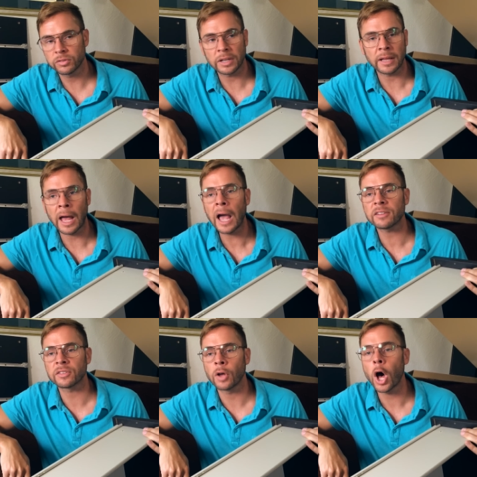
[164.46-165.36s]
Looks like the
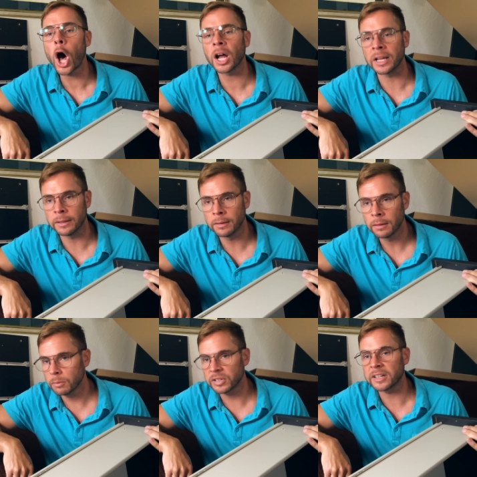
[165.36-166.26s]
house is haunted.
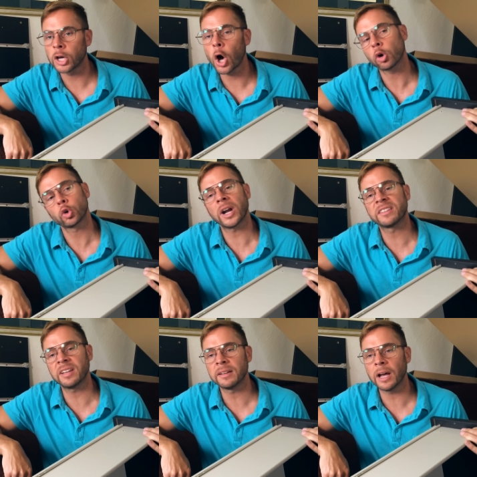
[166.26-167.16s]
Almost had to call Craig
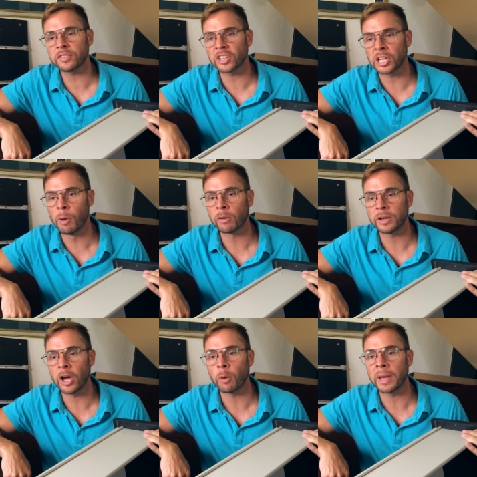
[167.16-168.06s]
T. Nelson to come over
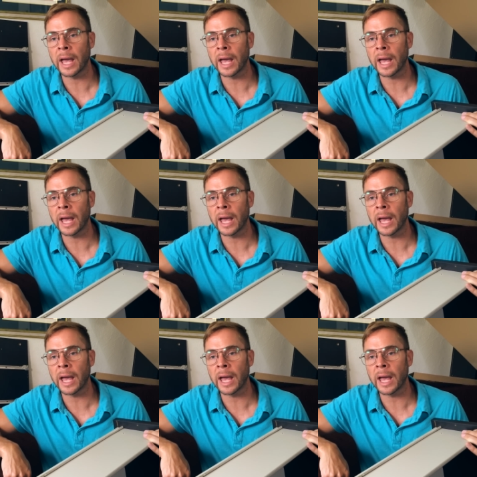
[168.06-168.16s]
and help me